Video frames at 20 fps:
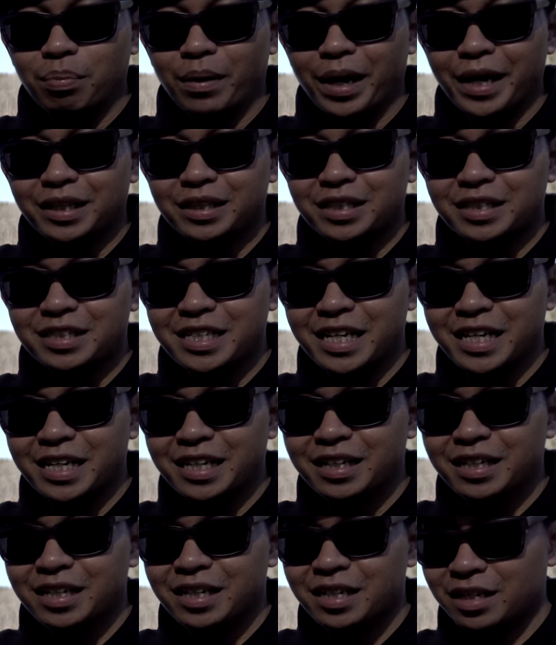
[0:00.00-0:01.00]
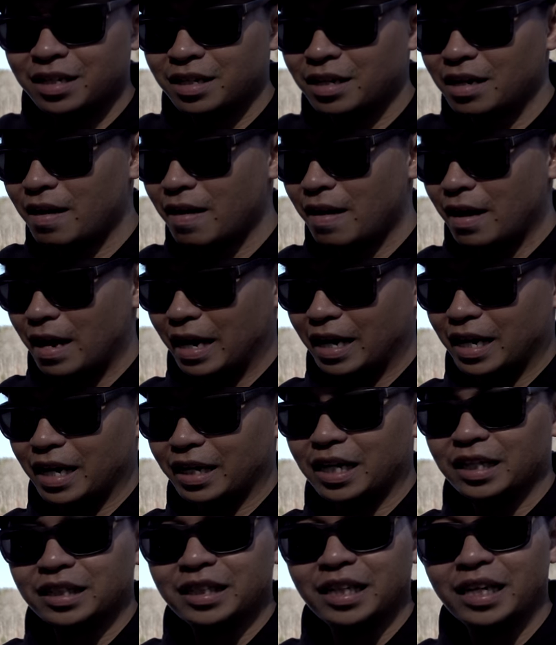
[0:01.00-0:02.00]
brake to 10 and I
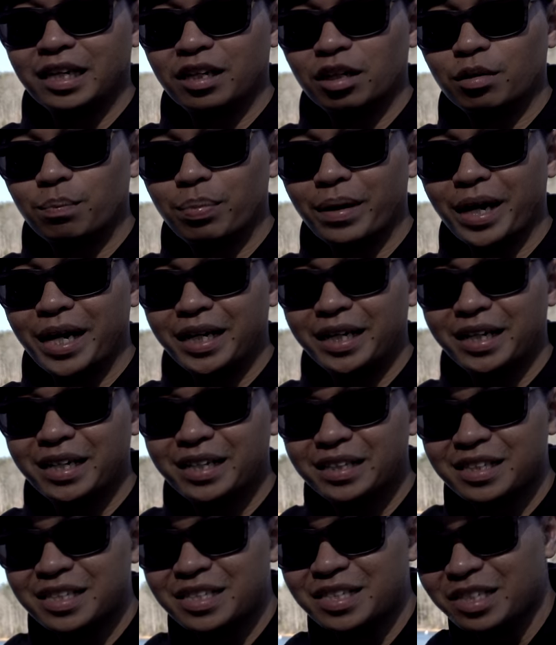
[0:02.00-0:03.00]
got the inner brake to